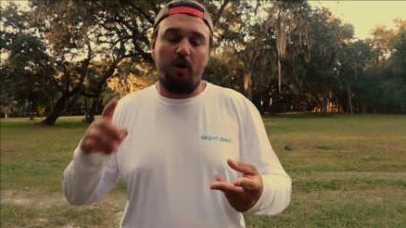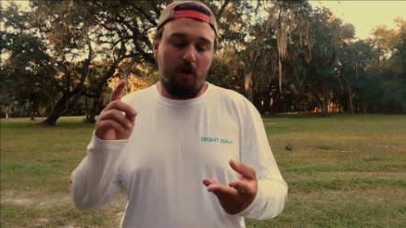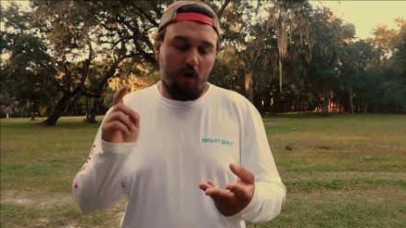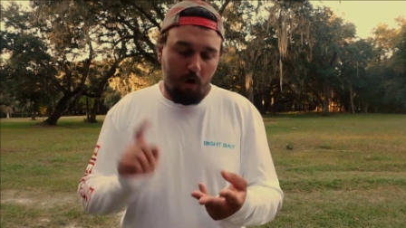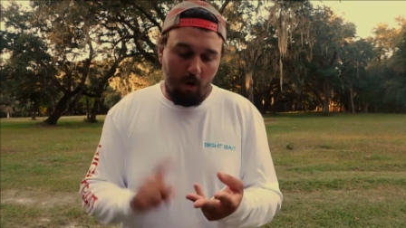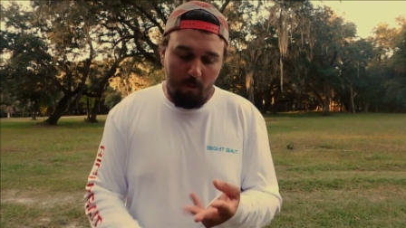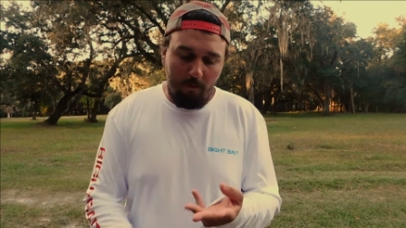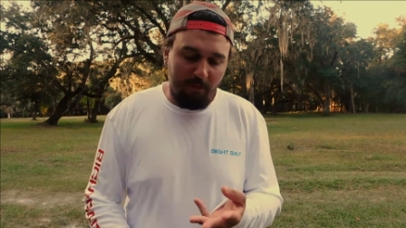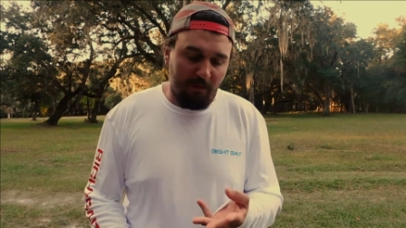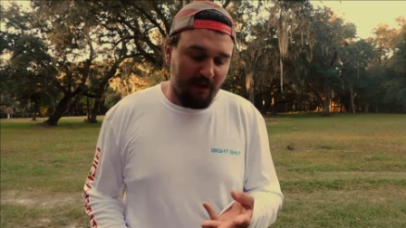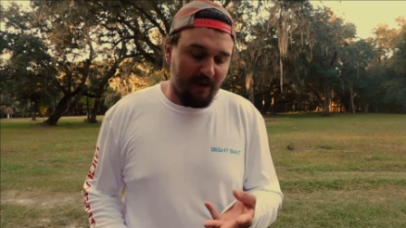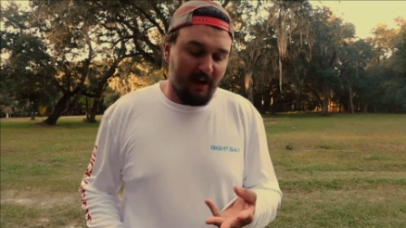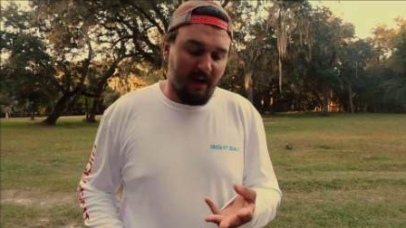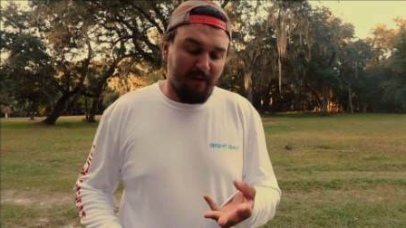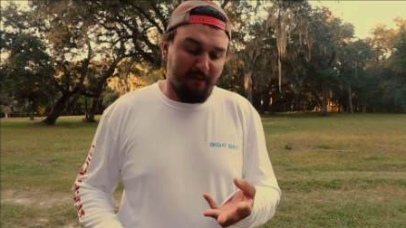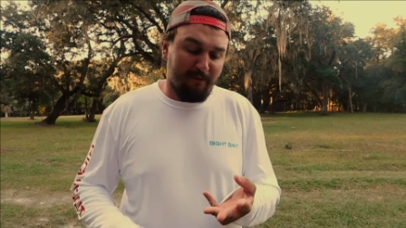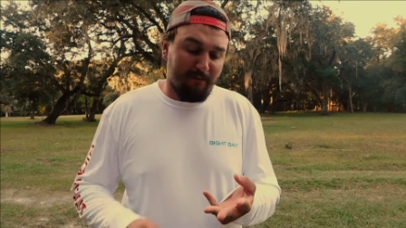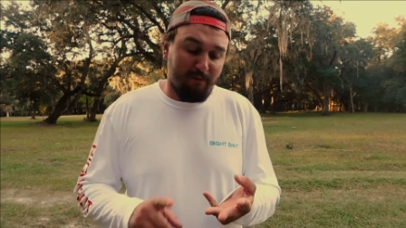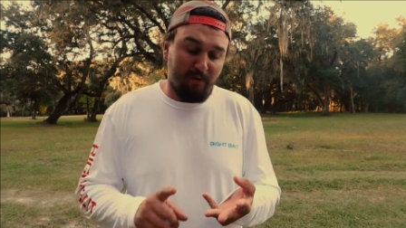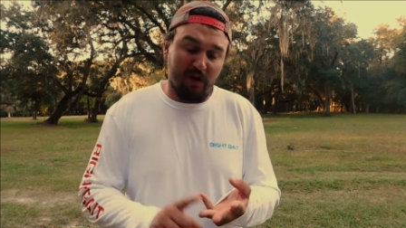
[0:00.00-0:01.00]
hopefully a
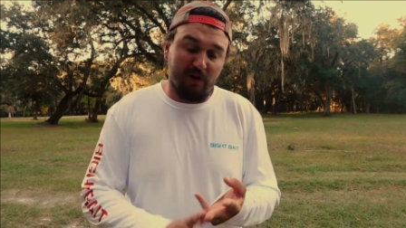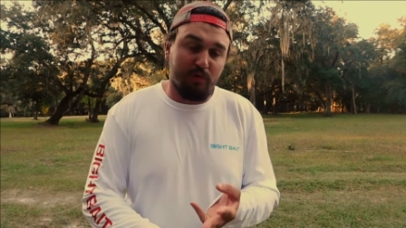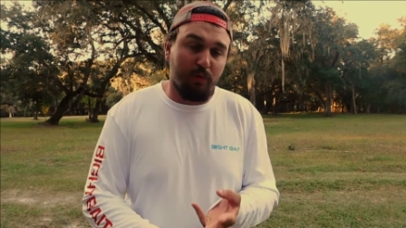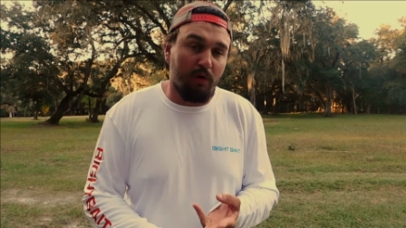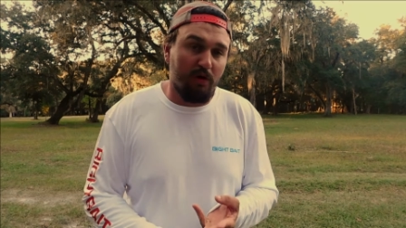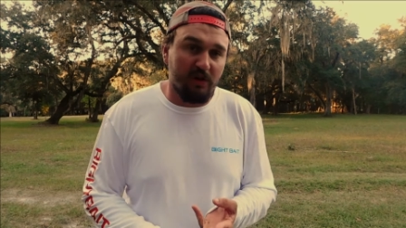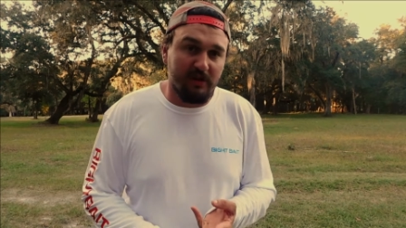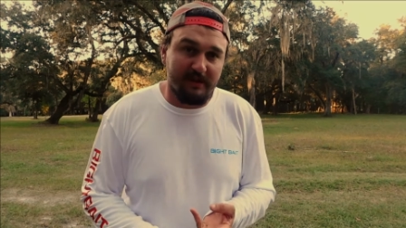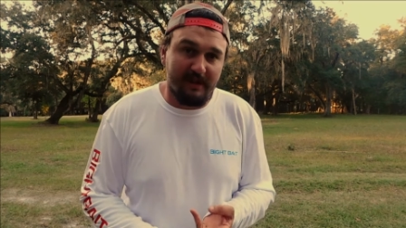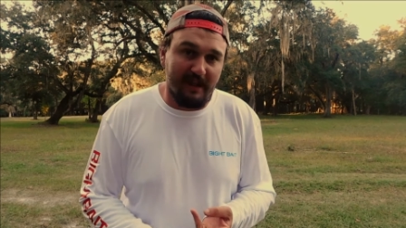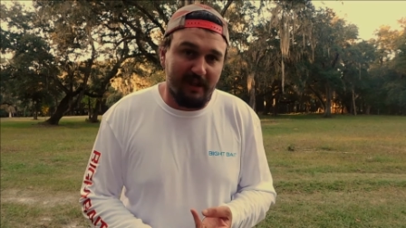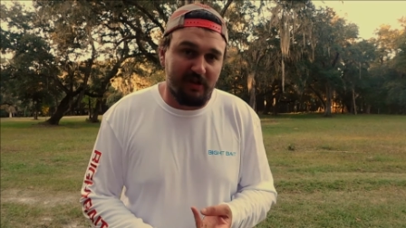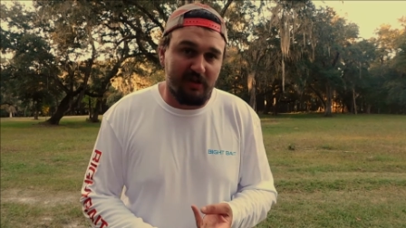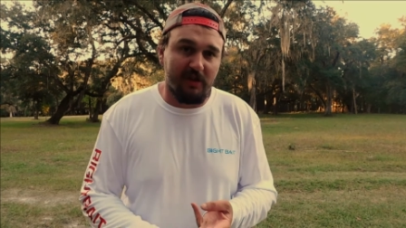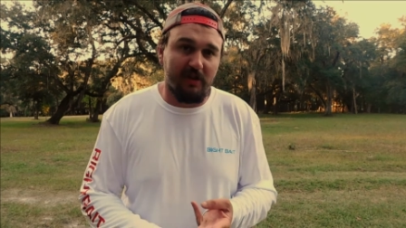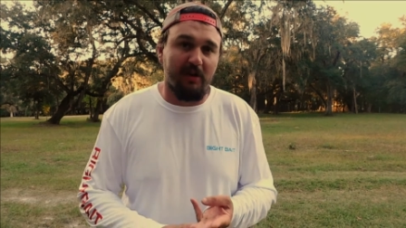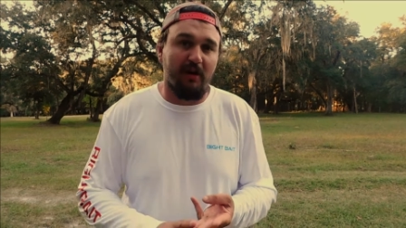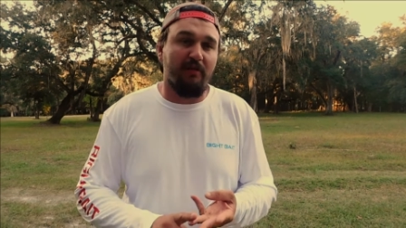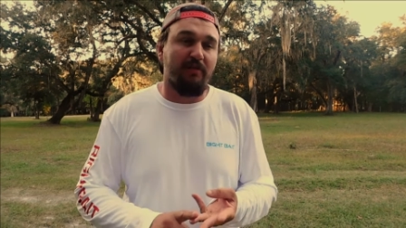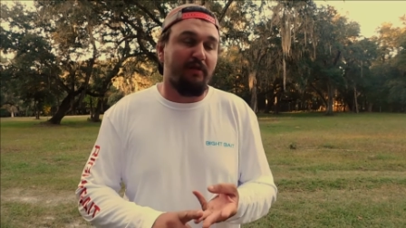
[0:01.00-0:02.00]
freshwater
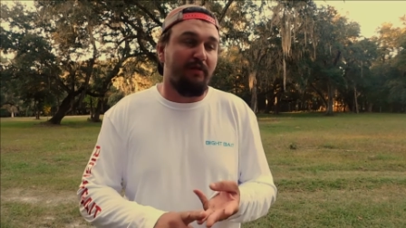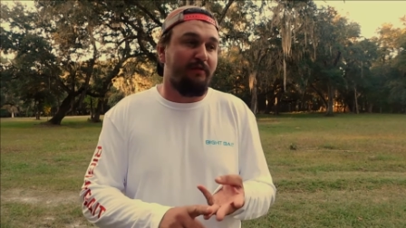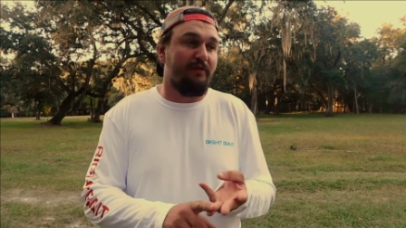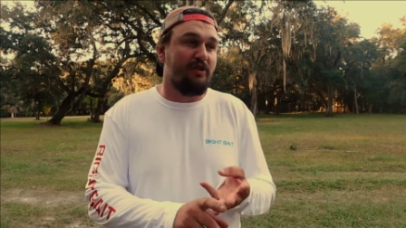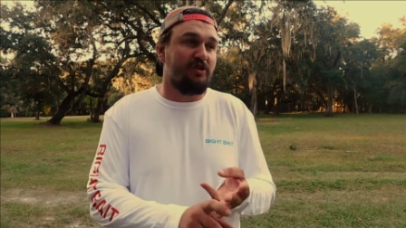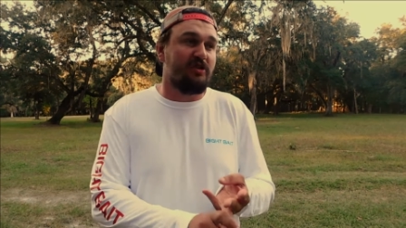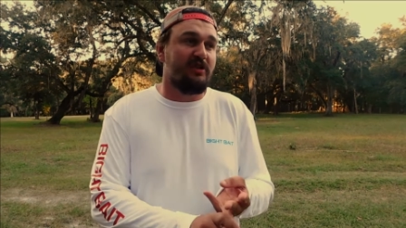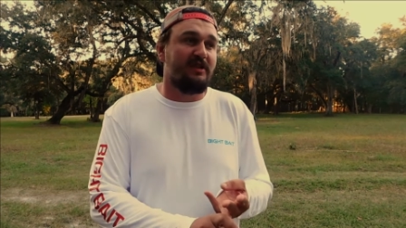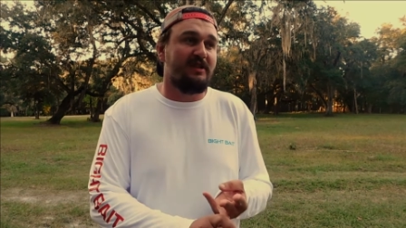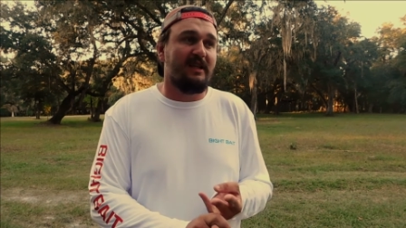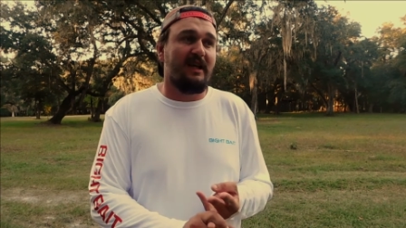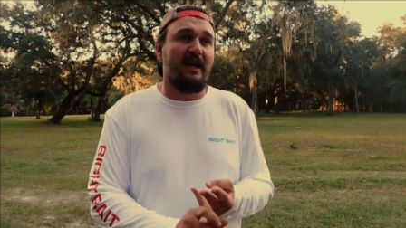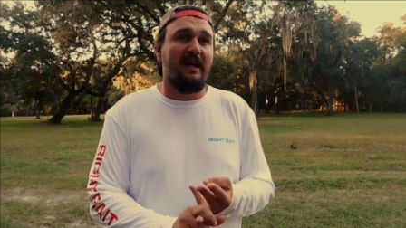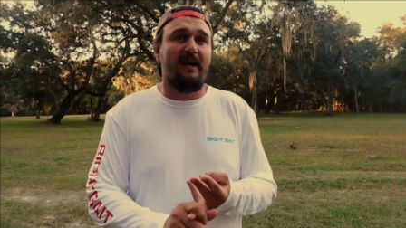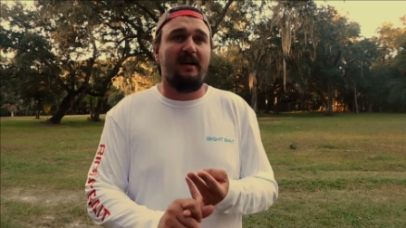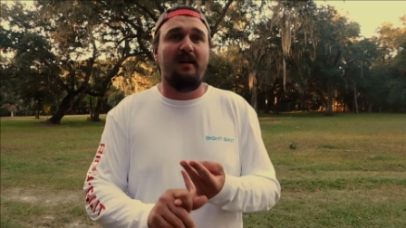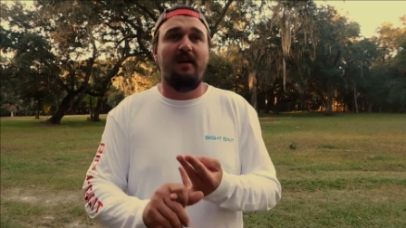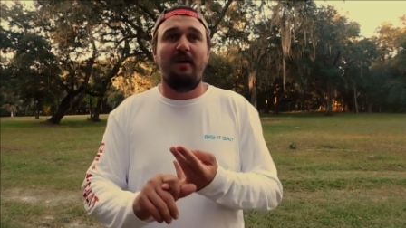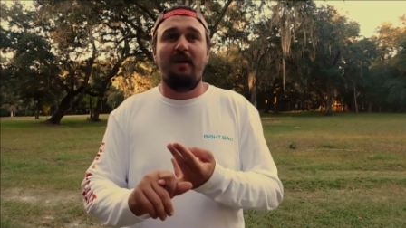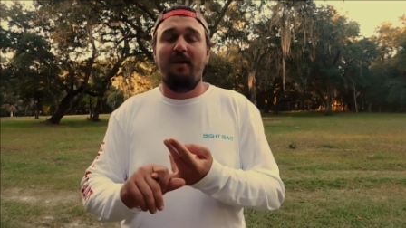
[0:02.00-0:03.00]
section of the fishing
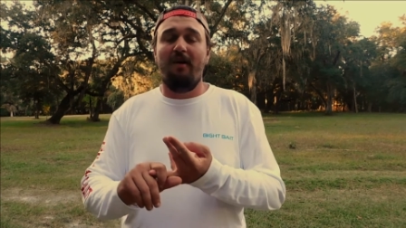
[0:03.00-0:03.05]
side